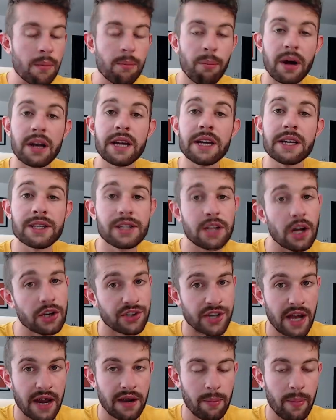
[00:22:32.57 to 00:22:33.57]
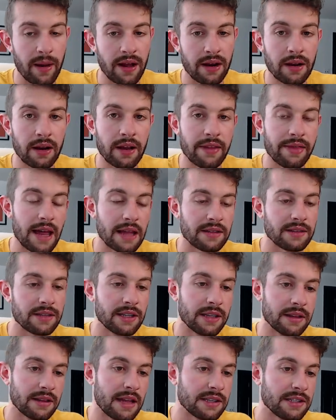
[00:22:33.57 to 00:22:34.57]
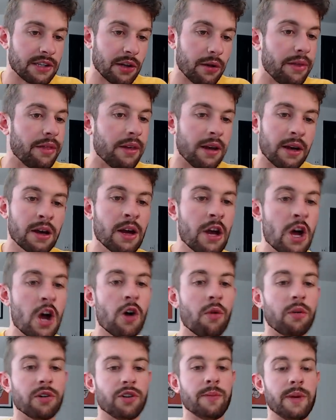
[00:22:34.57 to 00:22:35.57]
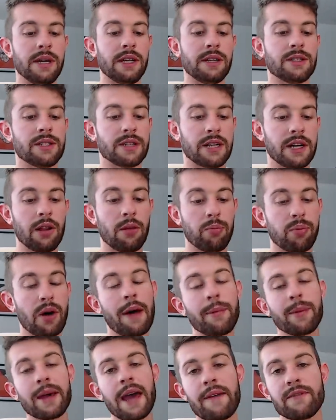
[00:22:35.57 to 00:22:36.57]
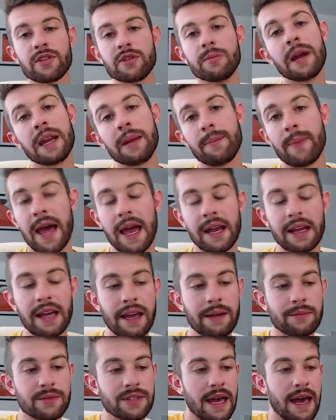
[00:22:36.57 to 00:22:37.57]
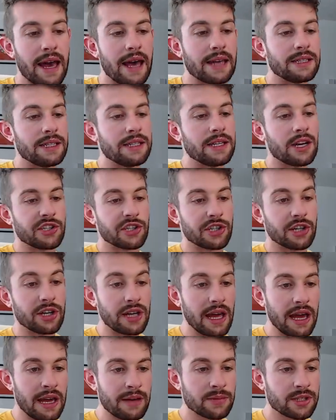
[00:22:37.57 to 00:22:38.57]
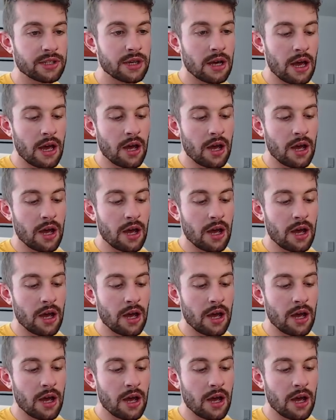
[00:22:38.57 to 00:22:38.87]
But he is touchdown dependent, and that's the only thing, which means he'll probably have as many bad games as he does good games,